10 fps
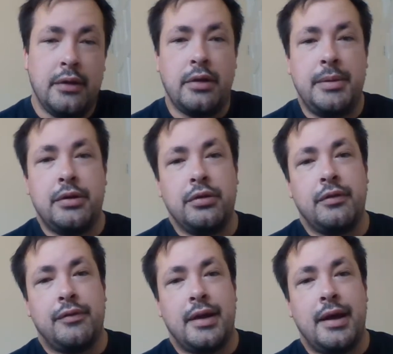So
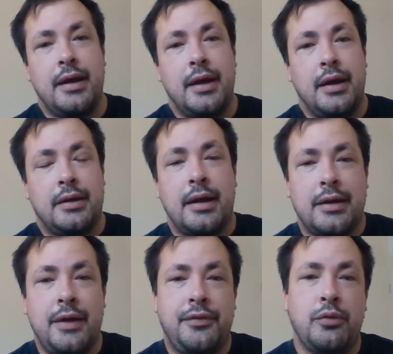because of that,
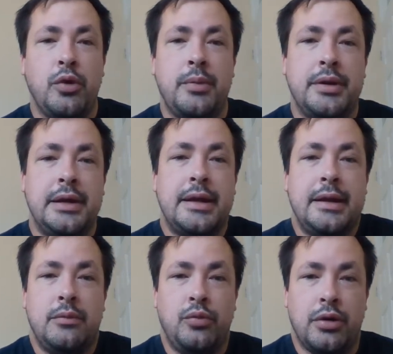that gives a woman
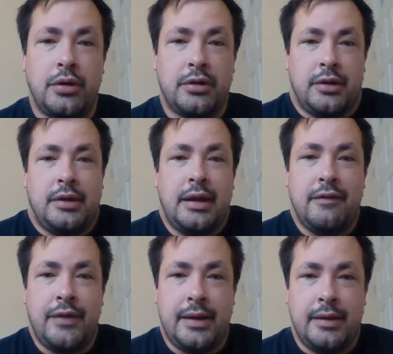innate worth and
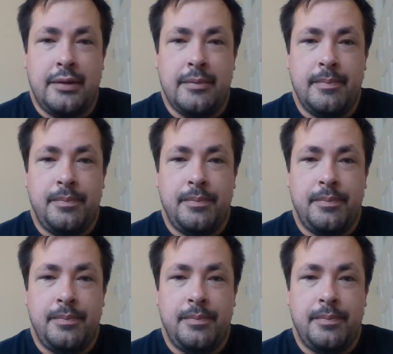innate value.